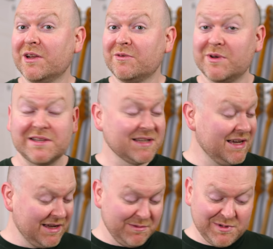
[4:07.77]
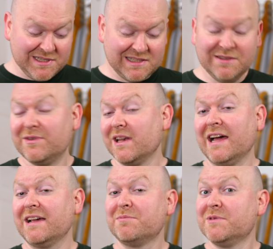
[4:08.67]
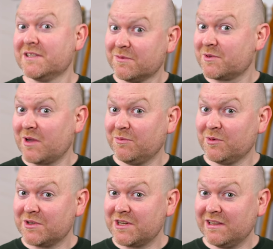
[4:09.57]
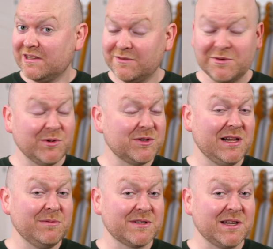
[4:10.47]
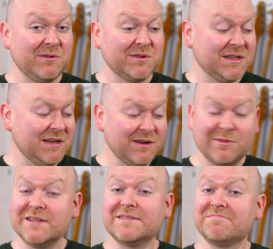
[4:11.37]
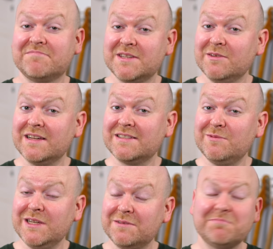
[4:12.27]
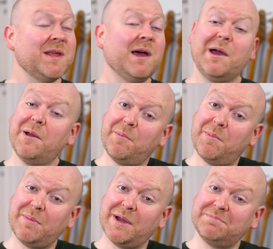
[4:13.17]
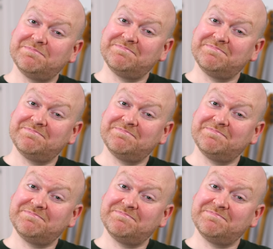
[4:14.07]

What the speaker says: Otherwise, please leave a like, please subscribe to our channel if you want to help us out. And otherwise, see you next week. Bye bye.